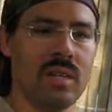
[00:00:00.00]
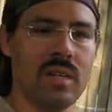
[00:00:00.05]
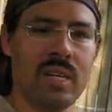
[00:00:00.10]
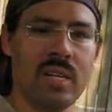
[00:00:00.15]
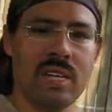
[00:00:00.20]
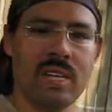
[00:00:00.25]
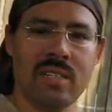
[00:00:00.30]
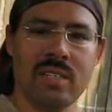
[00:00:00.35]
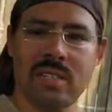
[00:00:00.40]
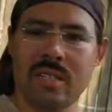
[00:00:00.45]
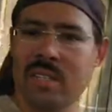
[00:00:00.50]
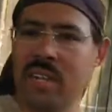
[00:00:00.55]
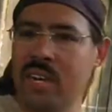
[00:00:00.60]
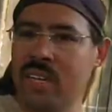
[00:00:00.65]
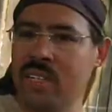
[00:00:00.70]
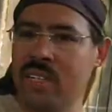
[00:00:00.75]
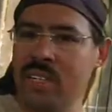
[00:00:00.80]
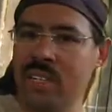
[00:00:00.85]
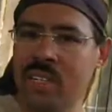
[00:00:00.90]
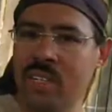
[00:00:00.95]
leaks, it
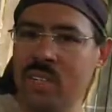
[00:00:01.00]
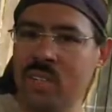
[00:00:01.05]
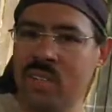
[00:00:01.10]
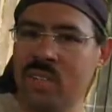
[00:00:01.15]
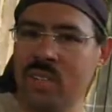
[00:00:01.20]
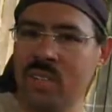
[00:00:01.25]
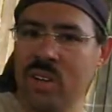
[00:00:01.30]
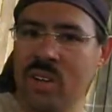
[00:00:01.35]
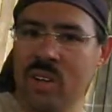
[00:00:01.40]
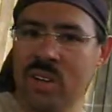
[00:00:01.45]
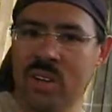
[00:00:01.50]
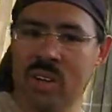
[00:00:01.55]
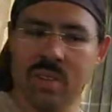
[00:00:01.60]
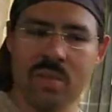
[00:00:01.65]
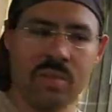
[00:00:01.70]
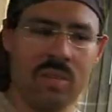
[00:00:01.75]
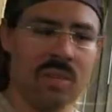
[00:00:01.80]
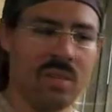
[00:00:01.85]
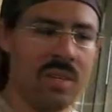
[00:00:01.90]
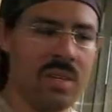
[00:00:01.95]
actually loses all the
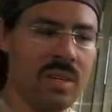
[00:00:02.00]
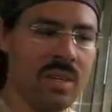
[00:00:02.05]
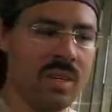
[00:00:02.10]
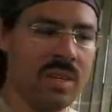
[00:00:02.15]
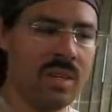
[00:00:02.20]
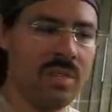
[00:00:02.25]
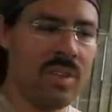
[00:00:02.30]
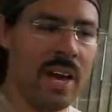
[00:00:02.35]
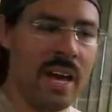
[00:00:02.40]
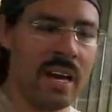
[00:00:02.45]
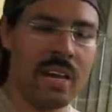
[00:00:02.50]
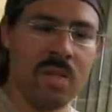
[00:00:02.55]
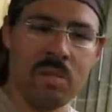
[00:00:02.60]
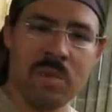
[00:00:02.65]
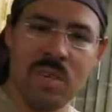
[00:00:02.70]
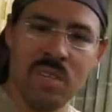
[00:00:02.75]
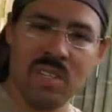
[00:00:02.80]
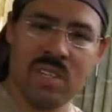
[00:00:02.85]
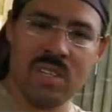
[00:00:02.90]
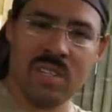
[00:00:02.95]
vacuum,
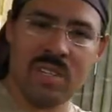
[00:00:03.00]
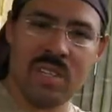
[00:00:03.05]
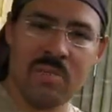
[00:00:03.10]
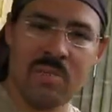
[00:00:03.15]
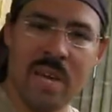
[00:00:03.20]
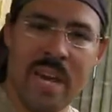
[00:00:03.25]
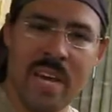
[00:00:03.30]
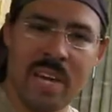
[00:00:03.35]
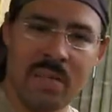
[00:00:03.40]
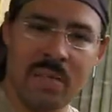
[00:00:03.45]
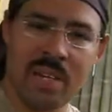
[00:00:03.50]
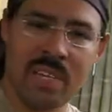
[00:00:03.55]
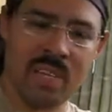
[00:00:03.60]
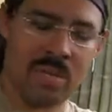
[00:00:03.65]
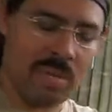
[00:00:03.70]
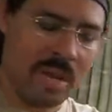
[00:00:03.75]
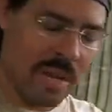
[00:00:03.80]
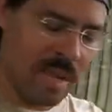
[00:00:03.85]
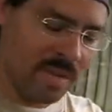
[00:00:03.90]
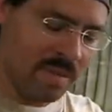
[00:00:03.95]
goes into the bag and makes
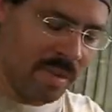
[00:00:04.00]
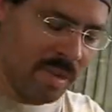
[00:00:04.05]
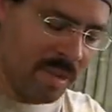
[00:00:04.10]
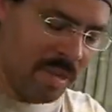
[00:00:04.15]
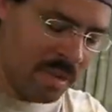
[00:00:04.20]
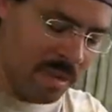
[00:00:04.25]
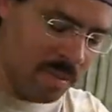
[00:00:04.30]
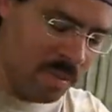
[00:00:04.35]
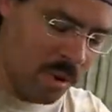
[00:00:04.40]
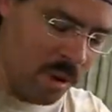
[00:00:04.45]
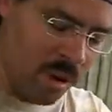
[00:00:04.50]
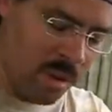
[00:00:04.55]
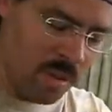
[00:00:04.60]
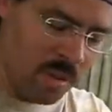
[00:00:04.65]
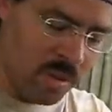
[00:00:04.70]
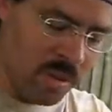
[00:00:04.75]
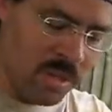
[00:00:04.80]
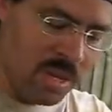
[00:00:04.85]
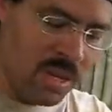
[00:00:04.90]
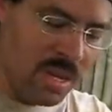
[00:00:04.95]
the bag flatten. In the
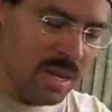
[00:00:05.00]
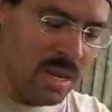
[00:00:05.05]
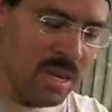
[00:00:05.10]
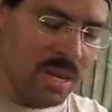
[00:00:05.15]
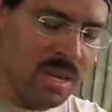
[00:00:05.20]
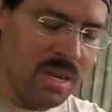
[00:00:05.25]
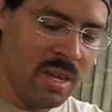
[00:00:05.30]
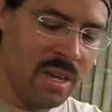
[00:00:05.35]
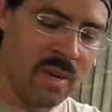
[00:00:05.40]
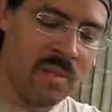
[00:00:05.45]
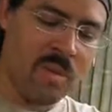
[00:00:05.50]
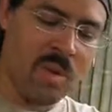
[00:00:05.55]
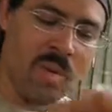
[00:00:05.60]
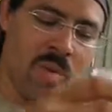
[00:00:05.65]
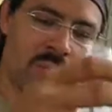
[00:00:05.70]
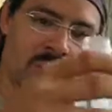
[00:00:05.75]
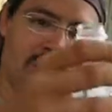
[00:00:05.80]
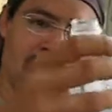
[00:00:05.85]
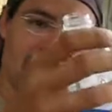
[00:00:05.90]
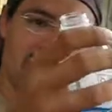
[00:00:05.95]
bottle, it won't
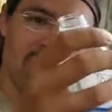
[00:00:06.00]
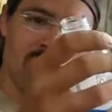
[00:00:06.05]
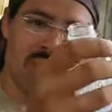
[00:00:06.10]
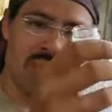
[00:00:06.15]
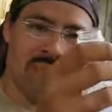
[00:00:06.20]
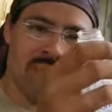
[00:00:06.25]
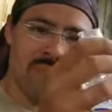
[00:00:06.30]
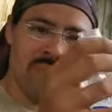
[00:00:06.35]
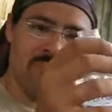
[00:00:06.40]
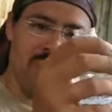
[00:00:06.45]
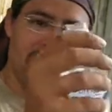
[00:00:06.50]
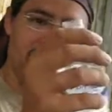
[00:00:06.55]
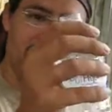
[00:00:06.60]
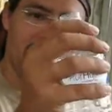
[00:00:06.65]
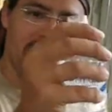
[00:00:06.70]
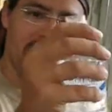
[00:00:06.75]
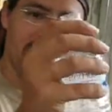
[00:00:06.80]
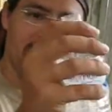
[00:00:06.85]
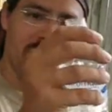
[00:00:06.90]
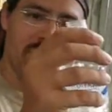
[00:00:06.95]
work as well because
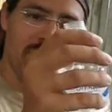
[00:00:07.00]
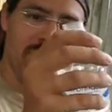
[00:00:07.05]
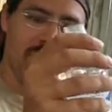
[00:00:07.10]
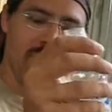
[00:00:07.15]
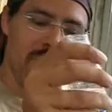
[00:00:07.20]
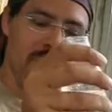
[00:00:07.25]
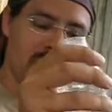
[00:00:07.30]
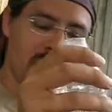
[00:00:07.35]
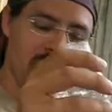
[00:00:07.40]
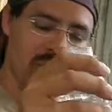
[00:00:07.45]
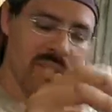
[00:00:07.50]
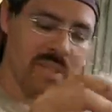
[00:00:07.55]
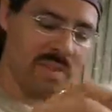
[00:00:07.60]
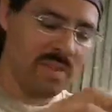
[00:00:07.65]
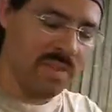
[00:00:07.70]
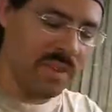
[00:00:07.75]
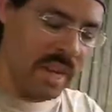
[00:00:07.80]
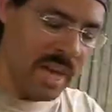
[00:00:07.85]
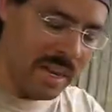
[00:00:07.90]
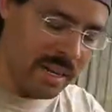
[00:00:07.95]
the bottle doesn't
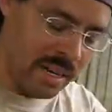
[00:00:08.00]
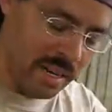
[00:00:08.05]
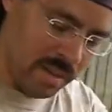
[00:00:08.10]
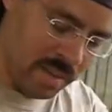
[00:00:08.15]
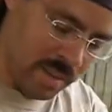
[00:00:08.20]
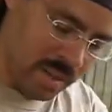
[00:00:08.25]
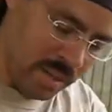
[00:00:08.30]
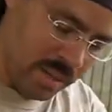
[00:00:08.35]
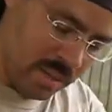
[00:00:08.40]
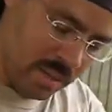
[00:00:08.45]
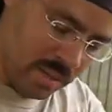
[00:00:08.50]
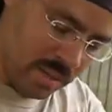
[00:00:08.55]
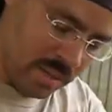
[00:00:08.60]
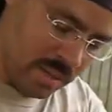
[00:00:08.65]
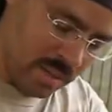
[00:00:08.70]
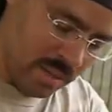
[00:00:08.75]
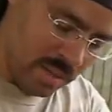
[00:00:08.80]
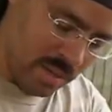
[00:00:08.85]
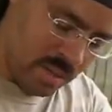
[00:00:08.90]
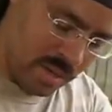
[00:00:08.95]
flatten that way.
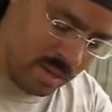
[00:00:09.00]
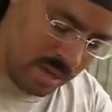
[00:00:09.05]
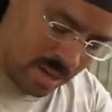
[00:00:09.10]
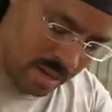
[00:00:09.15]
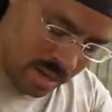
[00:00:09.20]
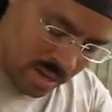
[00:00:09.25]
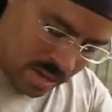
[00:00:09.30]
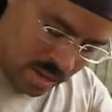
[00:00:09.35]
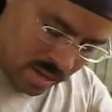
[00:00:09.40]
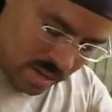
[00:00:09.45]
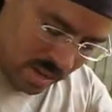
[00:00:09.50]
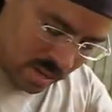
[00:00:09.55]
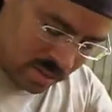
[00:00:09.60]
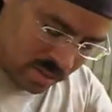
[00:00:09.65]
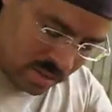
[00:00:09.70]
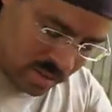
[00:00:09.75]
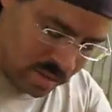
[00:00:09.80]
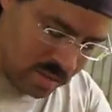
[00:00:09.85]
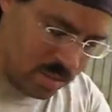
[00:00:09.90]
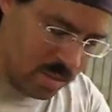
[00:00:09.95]

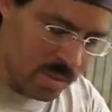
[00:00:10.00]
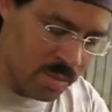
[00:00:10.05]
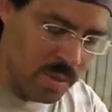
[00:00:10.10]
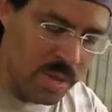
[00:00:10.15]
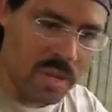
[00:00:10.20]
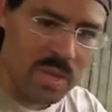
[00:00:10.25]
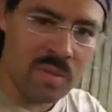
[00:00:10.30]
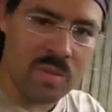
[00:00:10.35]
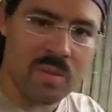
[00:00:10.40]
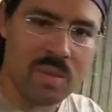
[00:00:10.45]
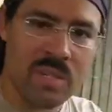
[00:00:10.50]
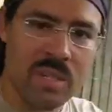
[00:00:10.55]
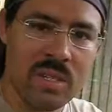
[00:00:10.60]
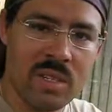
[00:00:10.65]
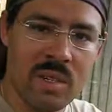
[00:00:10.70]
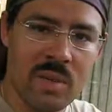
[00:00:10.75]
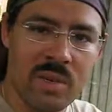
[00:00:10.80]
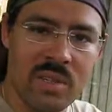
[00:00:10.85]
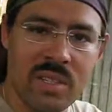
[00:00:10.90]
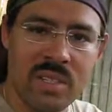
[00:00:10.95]
That's one way to
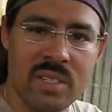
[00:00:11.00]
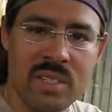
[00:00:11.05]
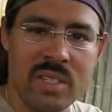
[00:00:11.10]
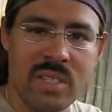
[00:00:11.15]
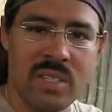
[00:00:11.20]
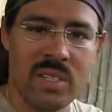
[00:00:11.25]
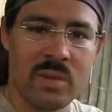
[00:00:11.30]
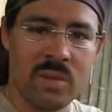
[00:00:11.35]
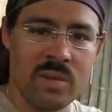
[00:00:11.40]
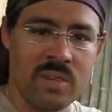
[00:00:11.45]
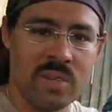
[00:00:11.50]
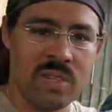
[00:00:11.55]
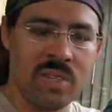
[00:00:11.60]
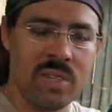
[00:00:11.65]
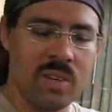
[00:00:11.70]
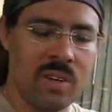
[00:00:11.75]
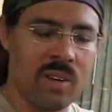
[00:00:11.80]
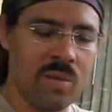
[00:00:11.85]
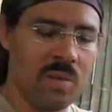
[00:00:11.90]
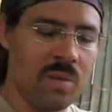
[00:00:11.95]
deal with this issue with the
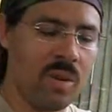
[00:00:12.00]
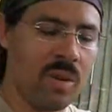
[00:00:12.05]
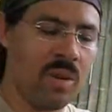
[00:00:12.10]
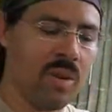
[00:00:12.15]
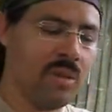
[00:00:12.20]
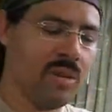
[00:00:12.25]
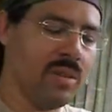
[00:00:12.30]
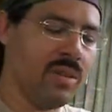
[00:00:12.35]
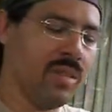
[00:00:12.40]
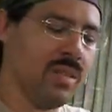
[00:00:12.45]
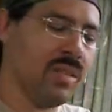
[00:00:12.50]
Sawyer bottle.